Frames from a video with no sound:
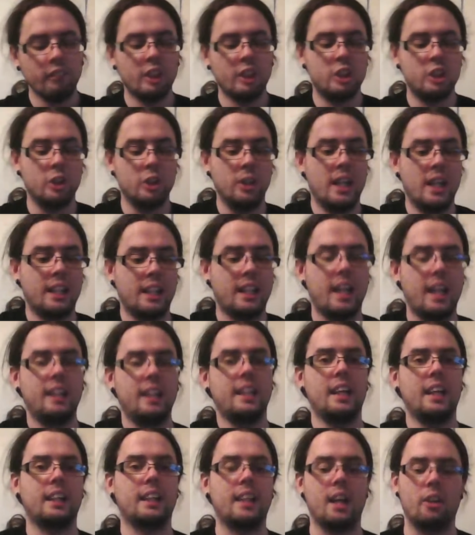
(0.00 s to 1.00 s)
So that
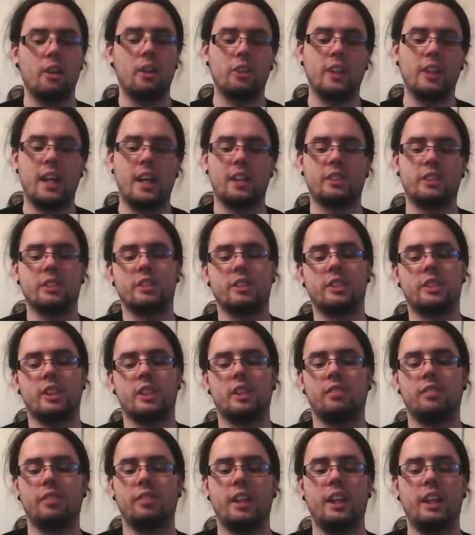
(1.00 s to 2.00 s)
counteracts
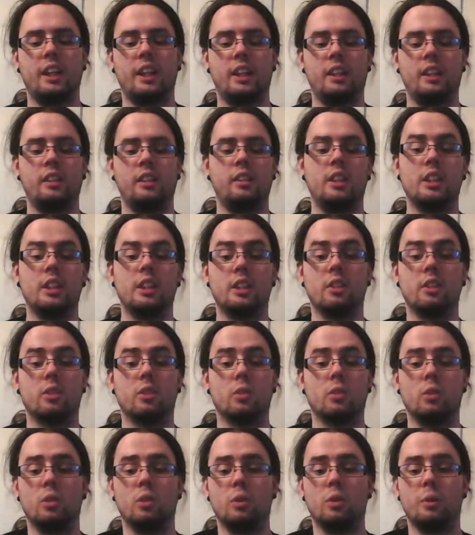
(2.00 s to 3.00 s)
itself and
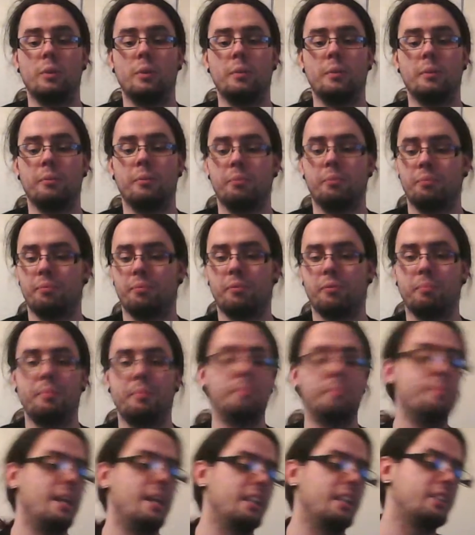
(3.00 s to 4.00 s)

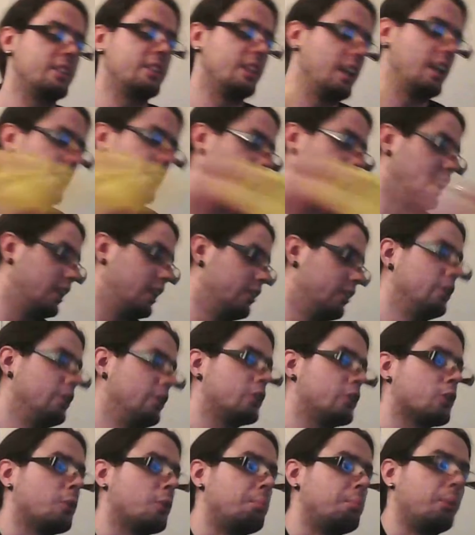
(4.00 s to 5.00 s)
makes it a
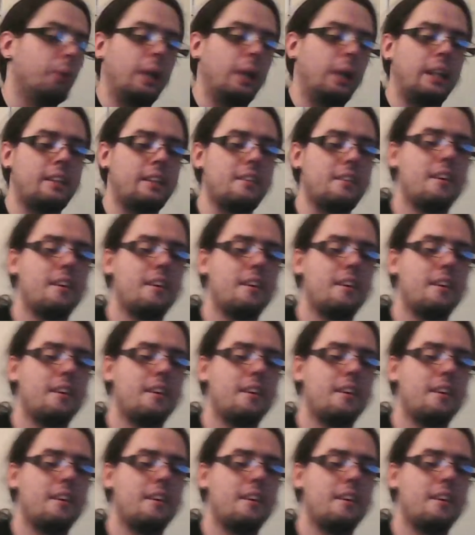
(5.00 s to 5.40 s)
neutral point.